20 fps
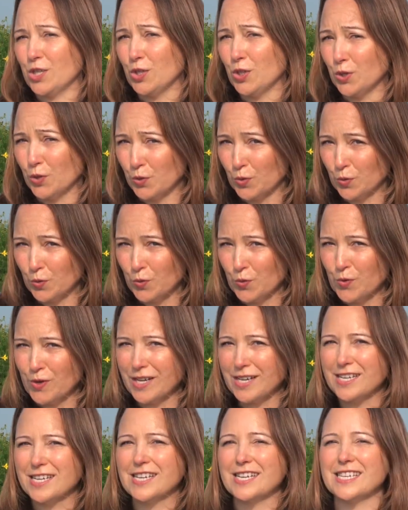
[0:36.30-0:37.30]
U,
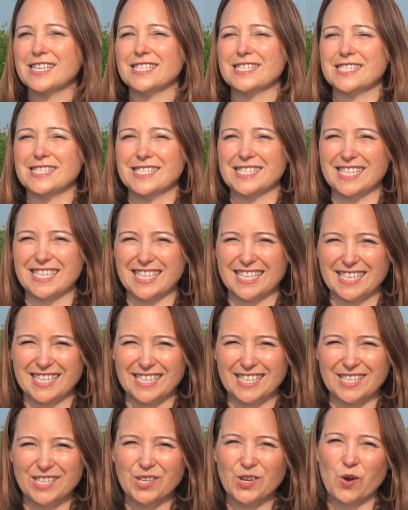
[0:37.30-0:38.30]
D,
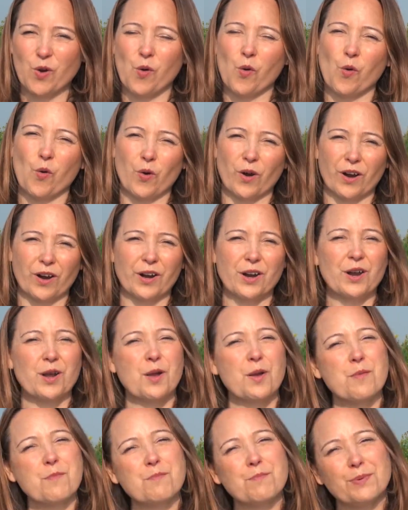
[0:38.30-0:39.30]
or
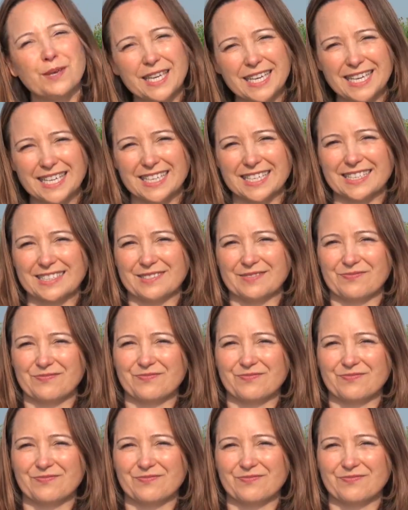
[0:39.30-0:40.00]
P.